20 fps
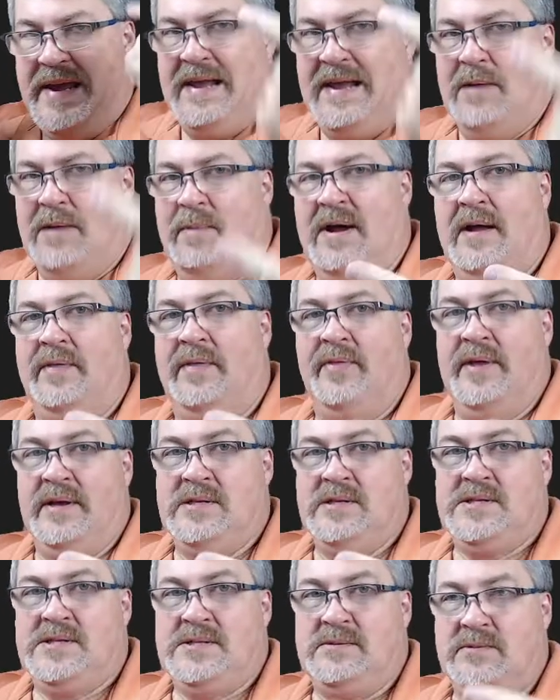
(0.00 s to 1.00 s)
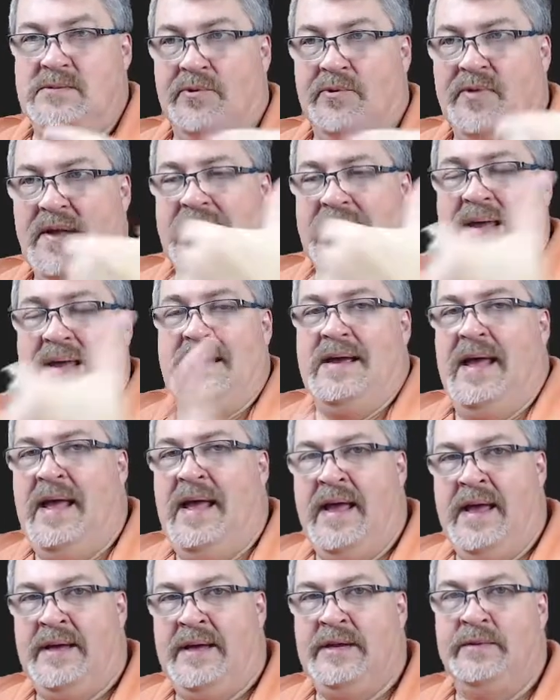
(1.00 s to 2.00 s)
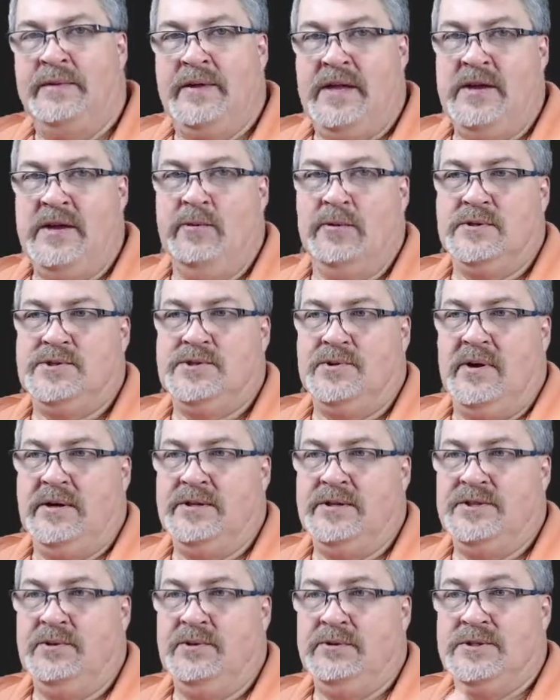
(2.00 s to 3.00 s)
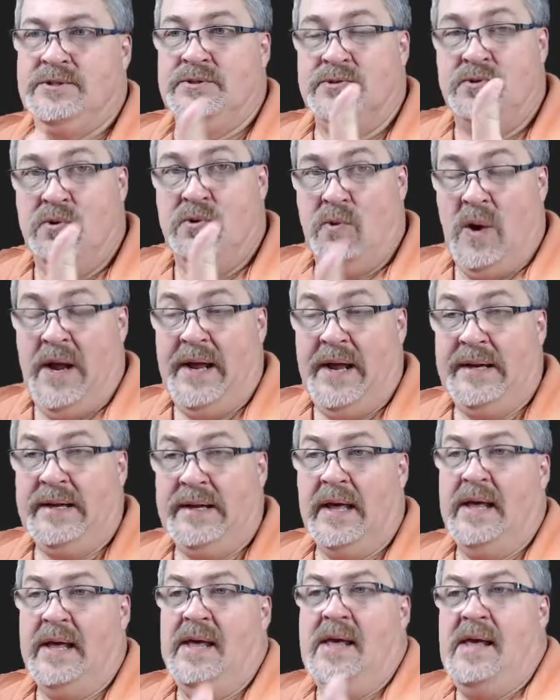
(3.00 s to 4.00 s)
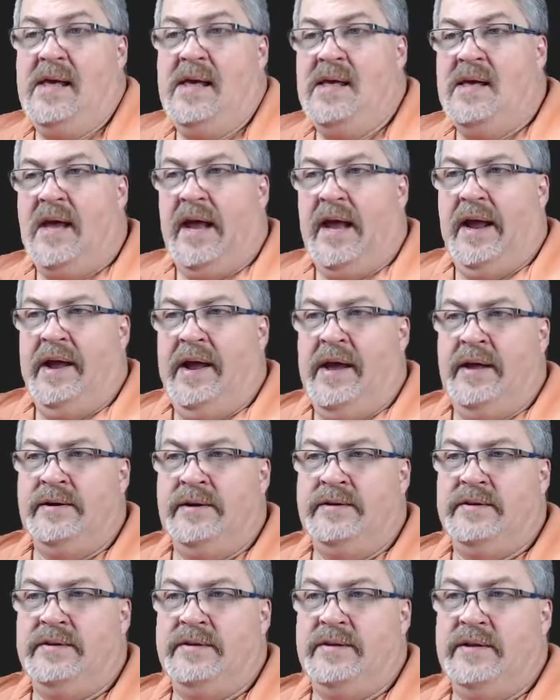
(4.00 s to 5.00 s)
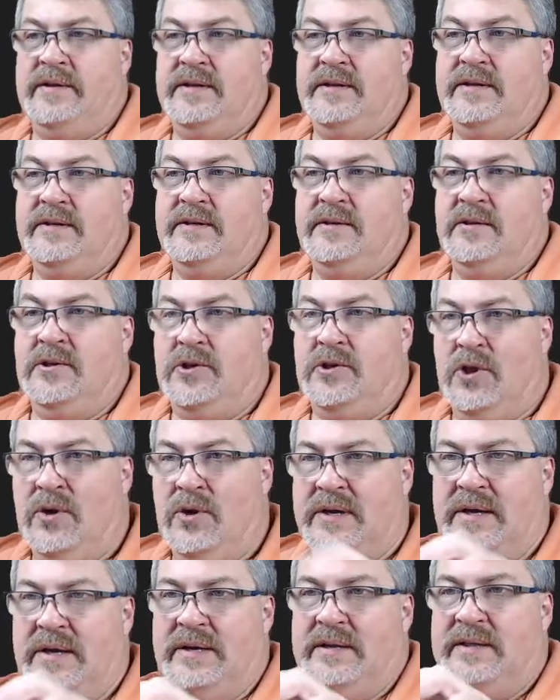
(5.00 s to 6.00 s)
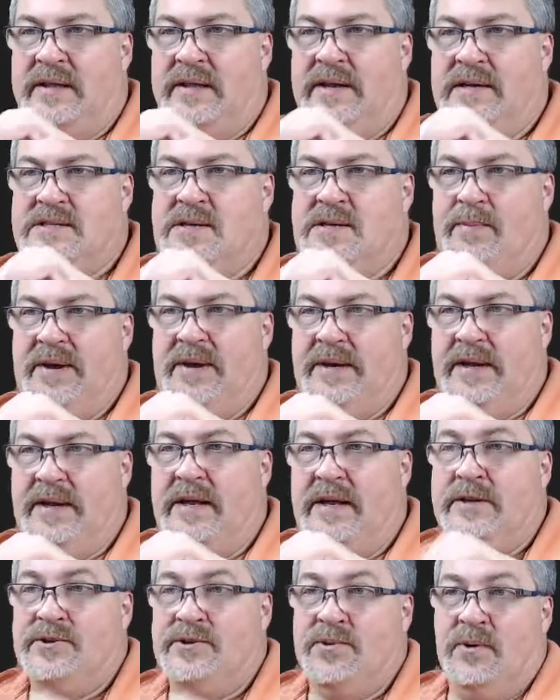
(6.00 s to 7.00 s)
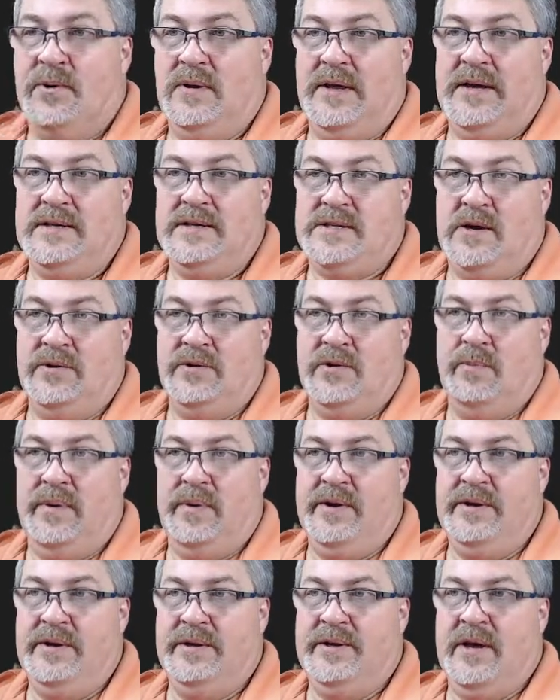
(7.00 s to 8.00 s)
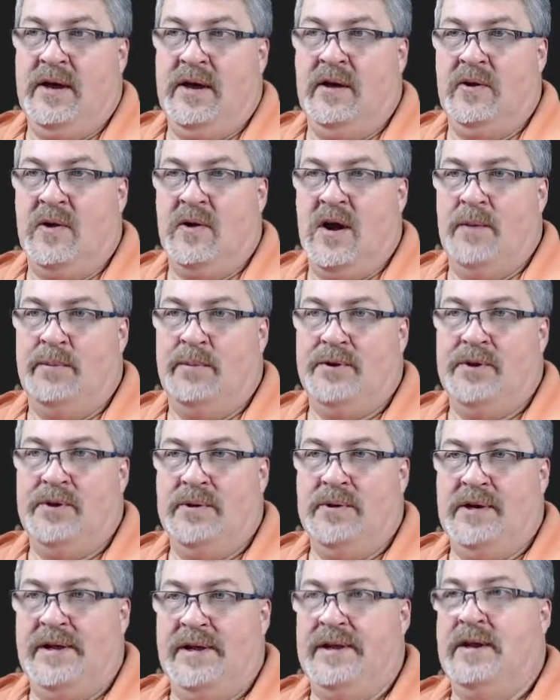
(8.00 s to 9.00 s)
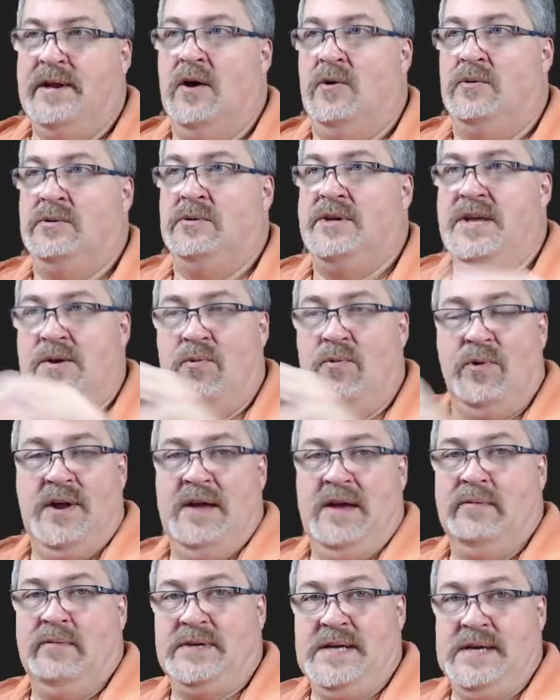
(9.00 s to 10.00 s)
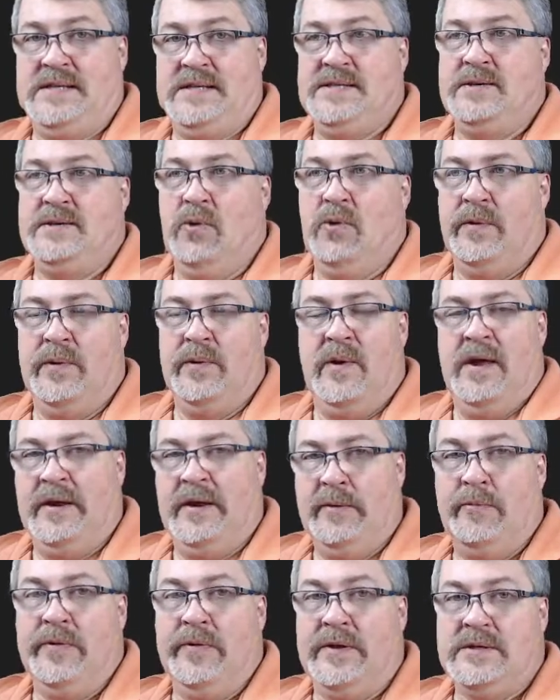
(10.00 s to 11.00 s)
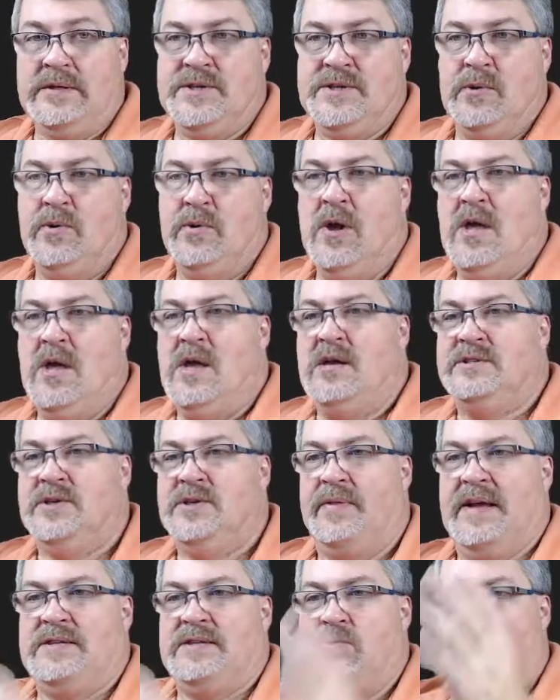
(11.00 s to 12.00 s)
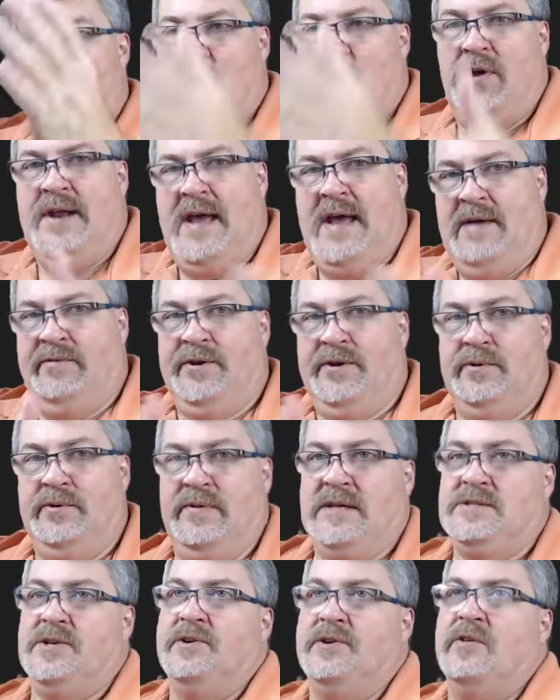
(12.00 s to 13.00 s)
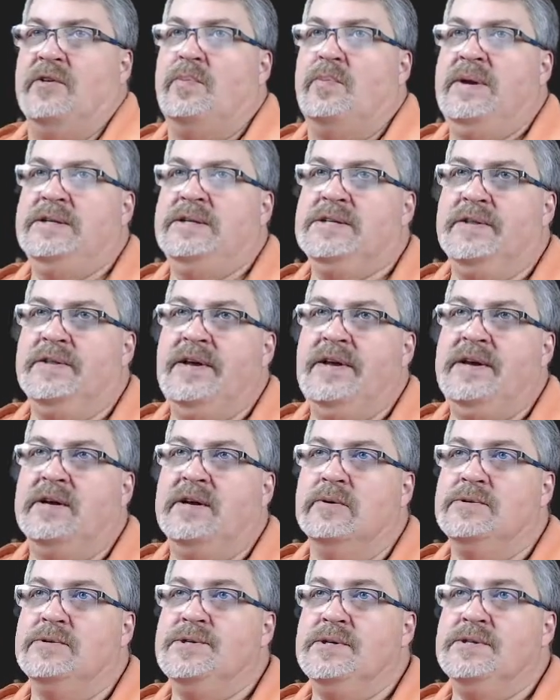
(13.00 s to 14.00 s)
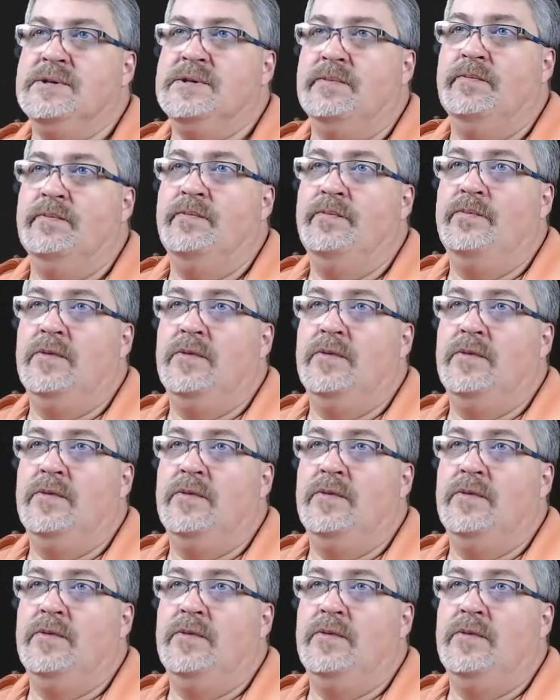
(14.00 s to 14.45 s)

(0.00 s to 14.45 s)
about this. They're thinking ahead in the keyword strategy, which is great. And looking at this, I mean, it truly is a $100 billion opportunity on keyword advertising where they're headed with this. So that's one avenue. That's another piece of the ecosystem.